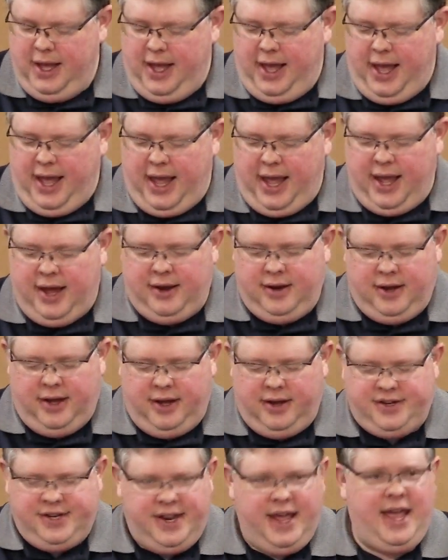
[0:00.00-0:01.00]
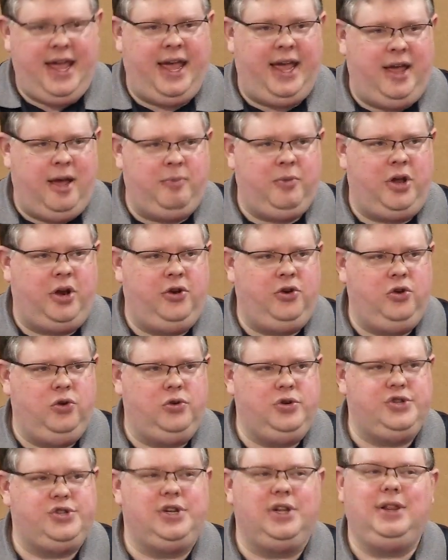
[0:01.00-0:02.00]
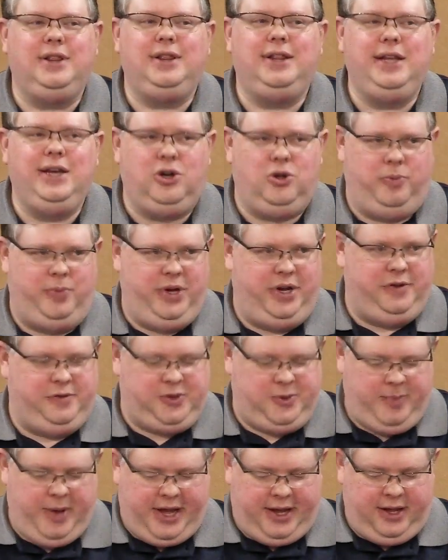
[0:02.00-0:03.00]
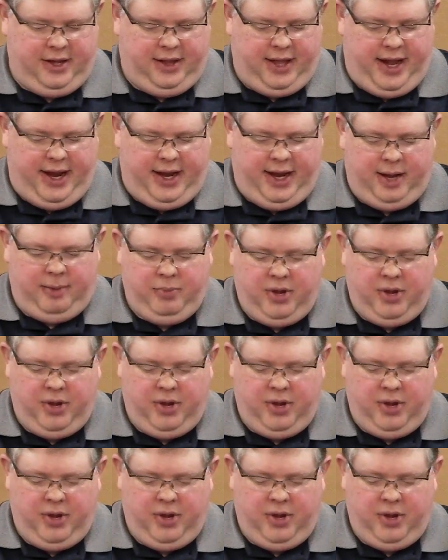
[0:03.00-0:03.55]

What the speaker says: And today I'm going to do just a little bit of speculating,